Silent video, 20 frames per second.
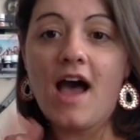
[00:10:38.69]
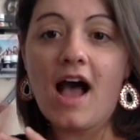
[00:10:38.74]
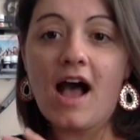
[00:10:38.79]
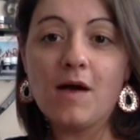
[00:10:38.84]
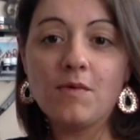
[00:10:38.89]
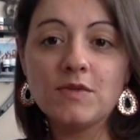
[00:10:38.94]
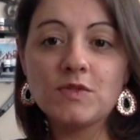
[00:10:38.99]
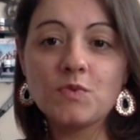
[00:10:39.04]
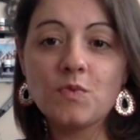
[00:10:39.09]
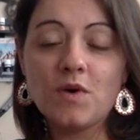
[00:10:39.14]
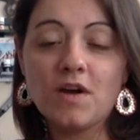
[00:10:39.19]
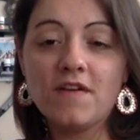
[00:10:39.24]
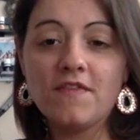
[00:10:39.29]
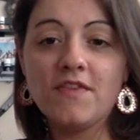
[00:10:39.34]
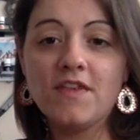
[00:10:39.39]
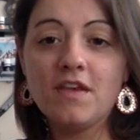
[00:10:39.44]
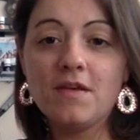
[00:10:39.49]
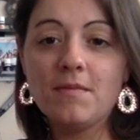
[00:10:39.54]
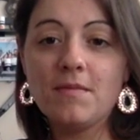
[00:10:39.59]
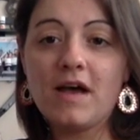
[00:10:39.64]
I was one of
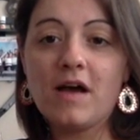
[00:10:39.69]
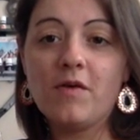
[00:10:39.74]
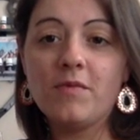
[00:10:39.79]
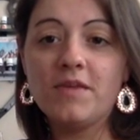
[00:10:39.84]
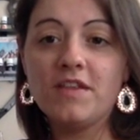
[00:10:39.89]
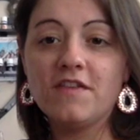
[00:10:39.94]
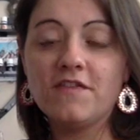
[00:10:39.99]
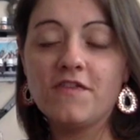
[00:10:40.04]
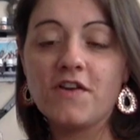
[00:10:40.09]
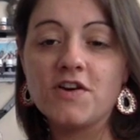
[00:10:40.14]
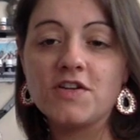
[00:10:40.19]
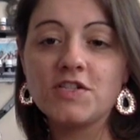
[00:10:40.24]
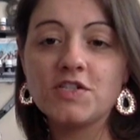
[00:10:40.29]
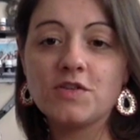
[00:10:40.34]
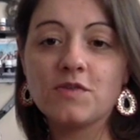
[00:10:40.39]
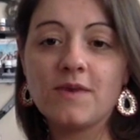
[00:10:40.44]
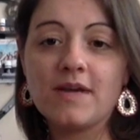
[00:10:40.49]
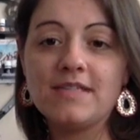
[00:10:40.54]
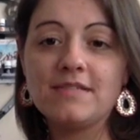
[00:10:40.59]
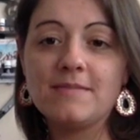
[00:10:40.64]
them. I'll be the first
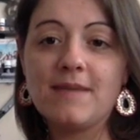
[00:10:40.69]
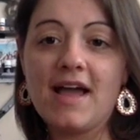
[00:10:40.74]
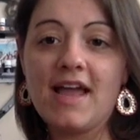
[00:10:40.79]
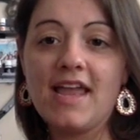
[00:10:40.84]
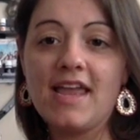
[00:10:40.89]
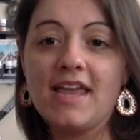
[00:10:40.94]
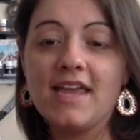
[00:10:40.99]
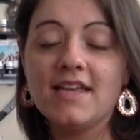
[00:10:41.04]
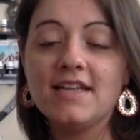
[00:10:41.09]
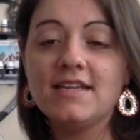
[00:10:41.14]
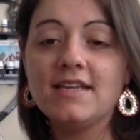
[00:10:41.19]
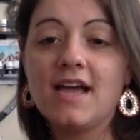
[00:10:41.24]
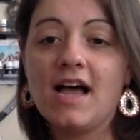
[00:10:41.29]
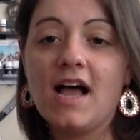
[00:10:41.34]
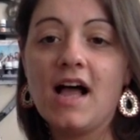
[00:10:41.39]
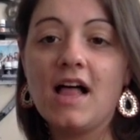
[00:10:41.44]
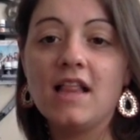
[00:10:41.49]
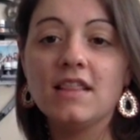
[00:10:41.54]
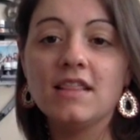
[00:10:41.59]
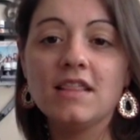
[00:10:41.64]
to raise my hand.
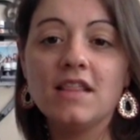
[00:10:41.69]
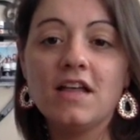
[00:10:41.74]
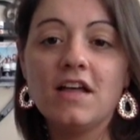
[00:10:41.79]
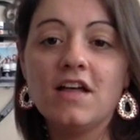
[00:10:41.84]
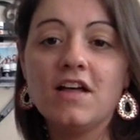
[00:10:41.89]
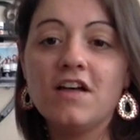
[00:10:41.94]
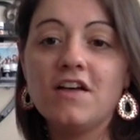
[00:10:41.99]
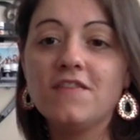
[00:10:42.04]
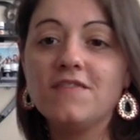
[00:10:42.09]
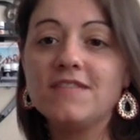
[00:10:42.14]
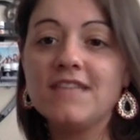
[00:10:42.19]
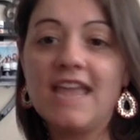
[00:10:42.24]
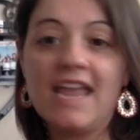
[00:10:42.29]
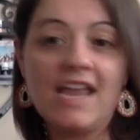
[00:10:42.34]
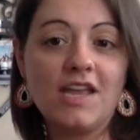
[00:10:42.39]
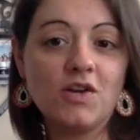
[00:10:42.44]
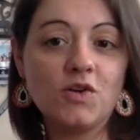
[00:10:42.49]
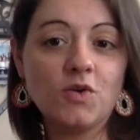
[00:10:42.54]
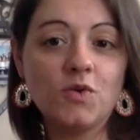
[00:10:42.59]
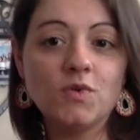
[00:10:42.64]
I loved
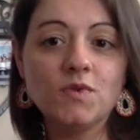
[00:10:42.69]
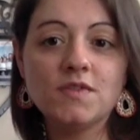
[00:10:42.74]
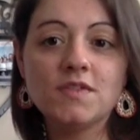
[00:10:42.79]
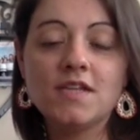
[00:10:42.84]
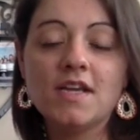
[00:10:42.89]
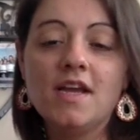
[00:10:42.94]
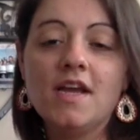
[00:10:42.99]
candles.